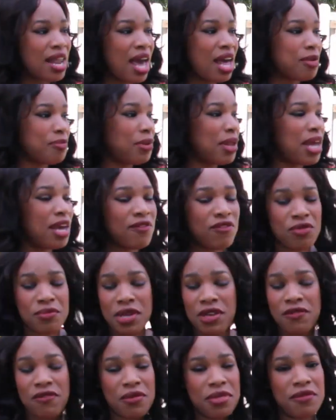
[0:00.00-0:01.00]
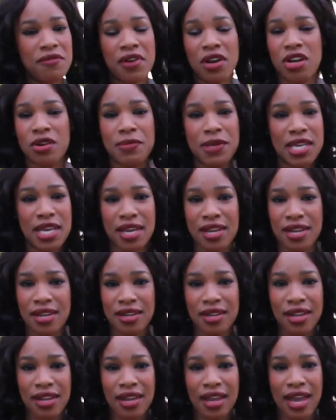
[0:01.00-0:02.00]
had a plan for me from the very beginning,
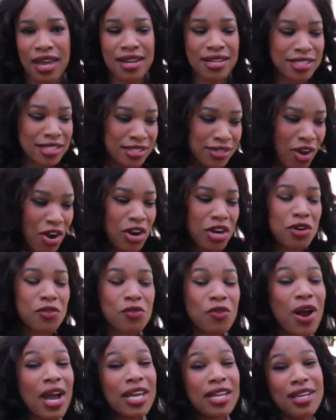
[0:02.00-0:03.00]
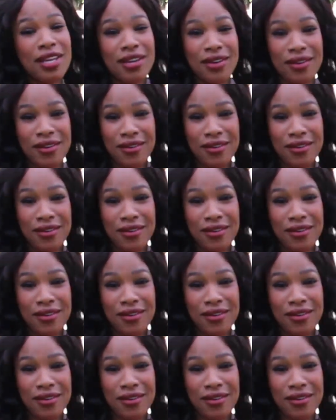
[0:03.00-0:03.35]
and it started right here.